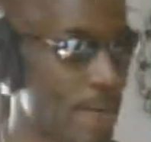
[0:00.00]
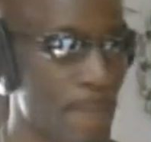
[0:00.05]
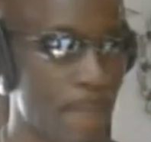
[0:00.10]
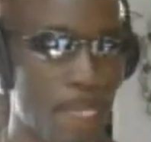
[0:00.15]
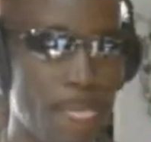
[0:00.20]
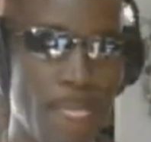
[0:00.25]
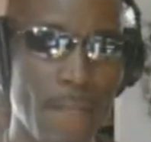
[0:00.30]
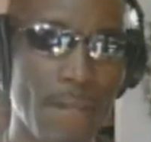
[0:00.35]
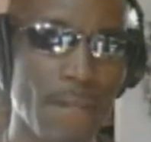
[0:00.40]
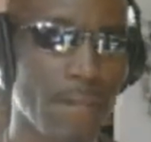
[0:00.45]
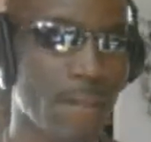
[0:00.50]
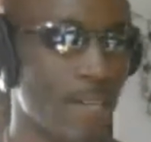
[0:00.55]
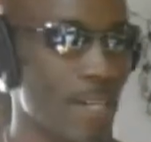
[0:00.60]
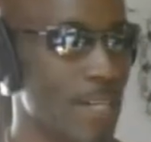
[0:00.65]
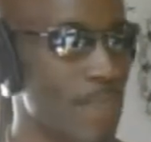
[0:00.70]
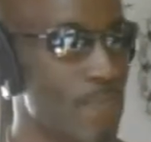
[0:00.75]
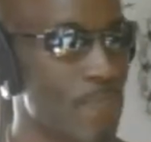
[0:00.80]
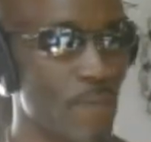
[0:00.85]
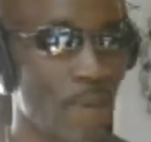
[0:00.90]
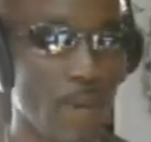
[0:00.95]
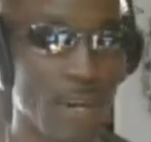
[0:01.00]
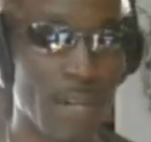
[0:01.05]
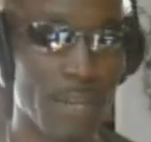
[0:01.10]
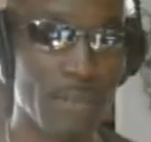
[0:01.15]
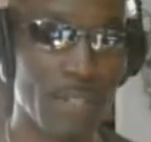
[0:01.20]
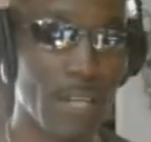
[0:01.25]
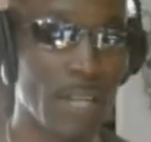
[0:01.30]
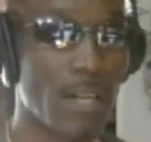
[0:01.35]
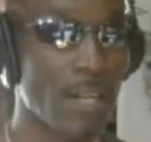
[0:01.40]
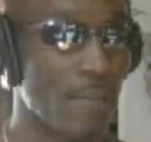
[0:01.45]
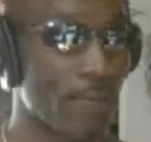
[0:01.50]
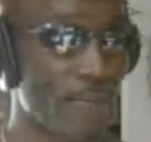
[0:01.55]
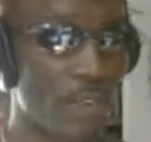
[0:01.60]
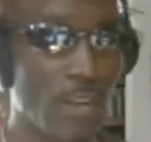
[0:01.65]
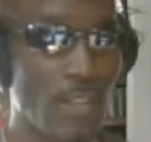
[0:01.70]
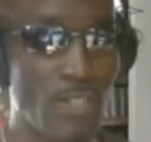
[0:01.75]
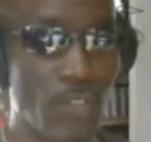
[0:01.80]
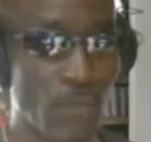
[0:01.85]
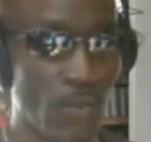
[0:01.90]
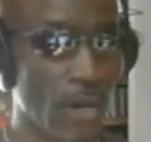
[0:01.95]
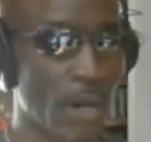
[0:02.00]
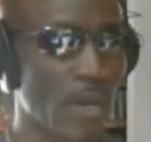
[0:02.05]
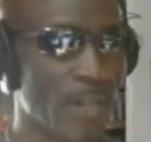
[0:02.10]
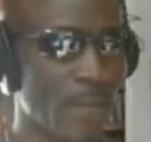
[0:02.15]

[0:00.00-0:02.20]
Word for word: some out there. All right. Look, first of all,